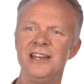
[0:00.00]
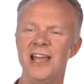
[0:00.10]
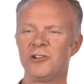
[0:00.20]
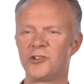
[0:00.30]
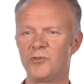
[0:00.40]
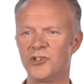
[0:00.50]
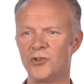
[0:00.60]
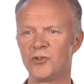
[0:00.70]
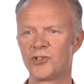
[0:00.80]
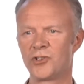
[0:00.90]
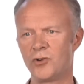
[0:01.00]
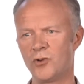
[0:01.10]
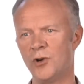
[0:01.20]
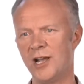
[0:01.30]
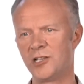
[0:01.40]
in-house resource
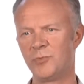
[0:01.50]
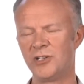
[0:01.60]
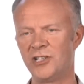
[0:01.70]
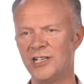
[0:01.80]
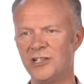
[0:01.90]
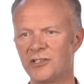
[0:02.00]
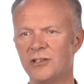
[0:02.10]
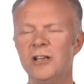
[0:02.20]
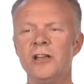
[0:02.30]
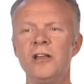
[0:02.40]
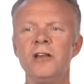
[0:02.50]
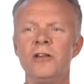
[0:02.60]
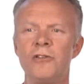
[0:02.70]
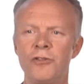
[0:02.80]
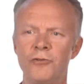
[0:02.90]
or expertise?
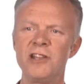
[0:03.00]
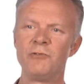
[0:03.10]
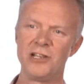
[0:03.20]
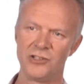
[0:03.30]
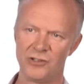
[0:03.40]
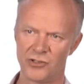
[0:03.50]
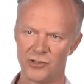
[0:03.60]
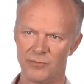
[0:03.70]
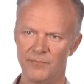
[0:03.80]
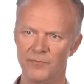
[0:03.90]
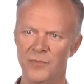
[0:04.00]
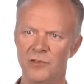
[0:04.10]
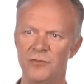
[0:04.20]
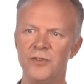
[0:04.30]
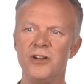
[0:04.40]
Three reasons.
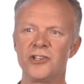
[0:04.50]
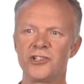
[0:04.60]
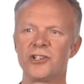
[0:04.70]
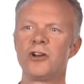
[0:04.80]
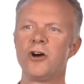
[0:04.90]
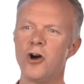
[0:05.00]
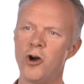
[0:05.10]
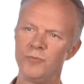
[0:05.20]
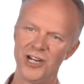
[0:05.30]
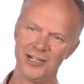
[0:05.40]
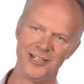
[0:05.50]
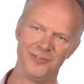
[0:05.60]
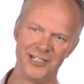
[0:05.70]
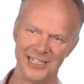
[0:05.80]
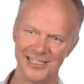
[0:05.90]
First,
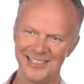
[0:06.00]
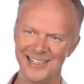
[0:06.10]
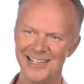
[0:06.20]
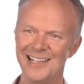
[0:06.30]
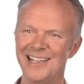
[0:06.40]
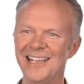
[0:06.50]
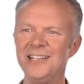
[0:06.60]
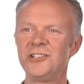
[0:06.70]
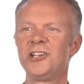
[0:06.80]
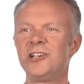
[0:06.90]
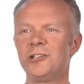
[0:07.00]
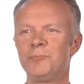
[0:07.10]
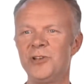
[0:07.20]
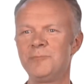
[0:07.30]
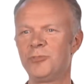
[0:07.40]
objectivity. Internal
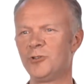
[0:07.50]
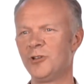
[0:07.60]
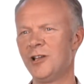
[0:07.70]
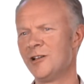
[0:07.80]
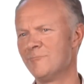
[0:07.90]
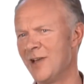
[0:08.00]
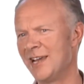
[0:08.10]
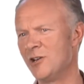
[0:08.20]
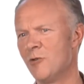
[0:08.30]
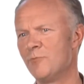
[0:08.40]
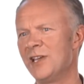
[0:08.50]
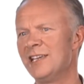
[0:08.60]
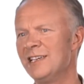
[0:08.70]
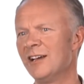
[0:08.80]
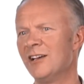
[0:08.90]
people may not
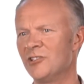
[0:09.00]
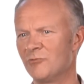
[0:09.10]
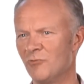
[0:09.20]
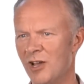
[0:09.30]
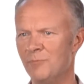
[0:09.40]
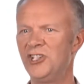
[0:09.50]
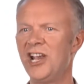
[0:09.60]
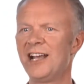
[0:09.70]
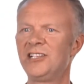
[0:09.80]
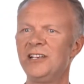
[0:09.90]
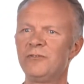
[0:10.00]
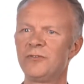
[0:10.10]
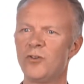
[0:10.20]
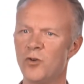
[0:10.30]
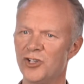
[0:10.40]
be as objective
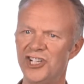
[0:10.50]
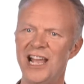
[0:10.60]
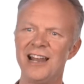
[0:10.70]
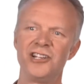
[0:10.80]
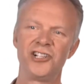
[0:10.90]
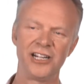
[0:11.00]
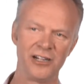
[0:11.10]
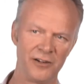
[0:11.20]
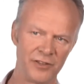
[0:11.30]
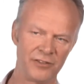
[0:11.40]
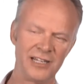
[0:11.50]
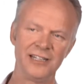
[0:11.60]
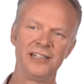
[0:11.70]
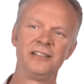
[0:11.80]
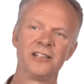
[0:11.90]
or challenging of the
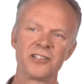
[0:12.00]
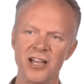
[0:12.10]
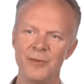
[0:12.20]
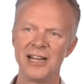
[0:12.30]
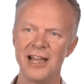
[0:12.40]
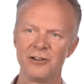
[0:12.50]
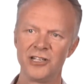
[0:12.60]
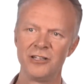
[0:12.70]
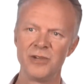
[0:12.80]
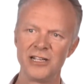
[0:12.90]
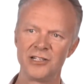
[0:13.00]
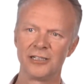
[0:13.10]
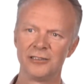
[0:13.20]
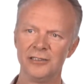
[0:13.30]
thinking that's coming out in the meeting.